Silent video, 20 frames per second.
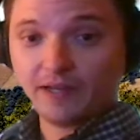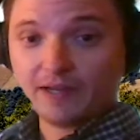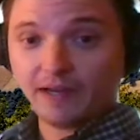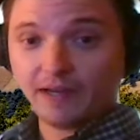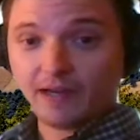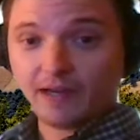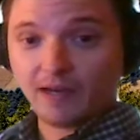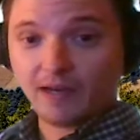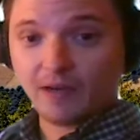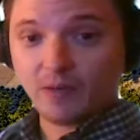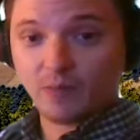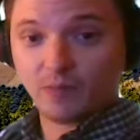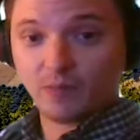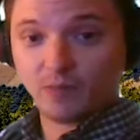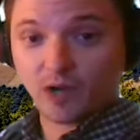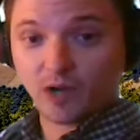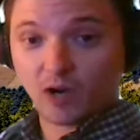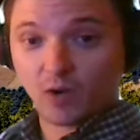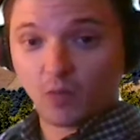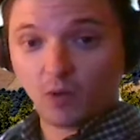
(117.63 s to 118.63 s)

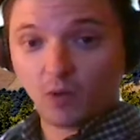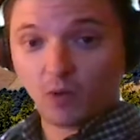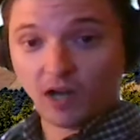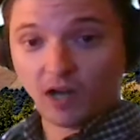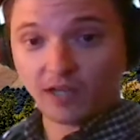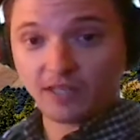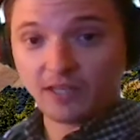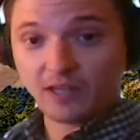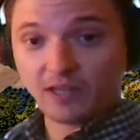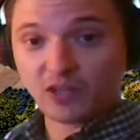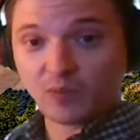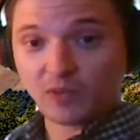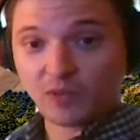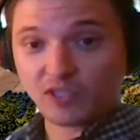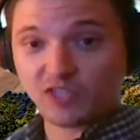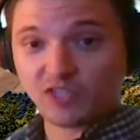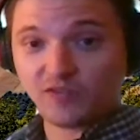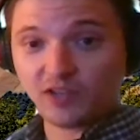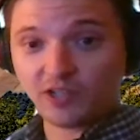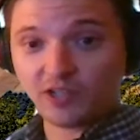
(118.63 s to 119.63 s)
are walking the
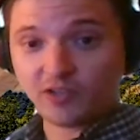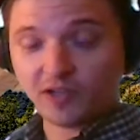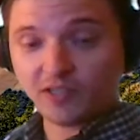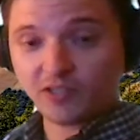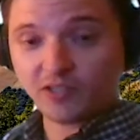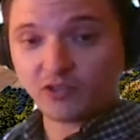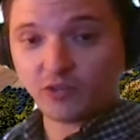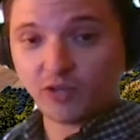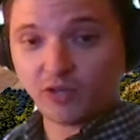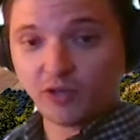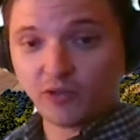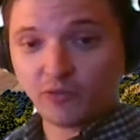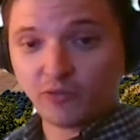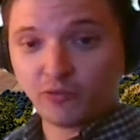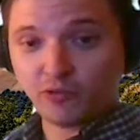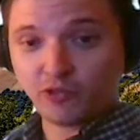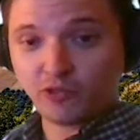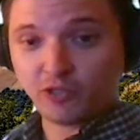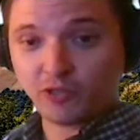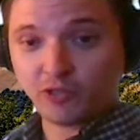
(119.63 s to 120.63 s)
Pacific Crest Trail
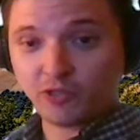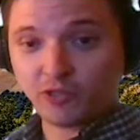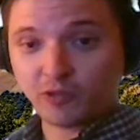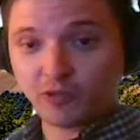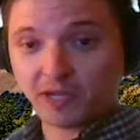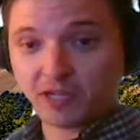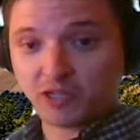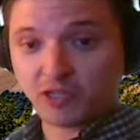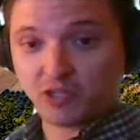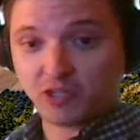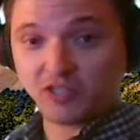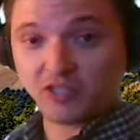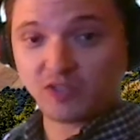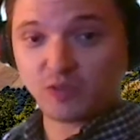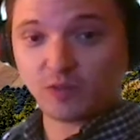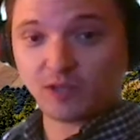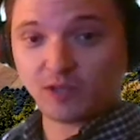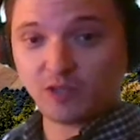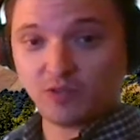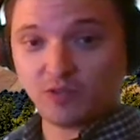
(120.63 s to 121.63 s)
through Tejon Ranch, this is
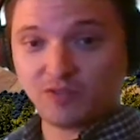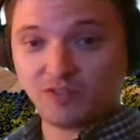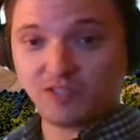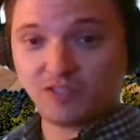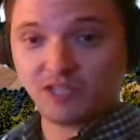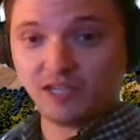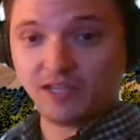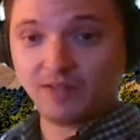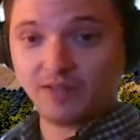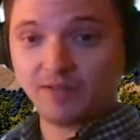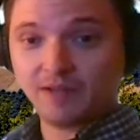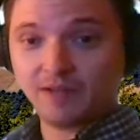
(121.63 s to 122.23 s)
what you'd see.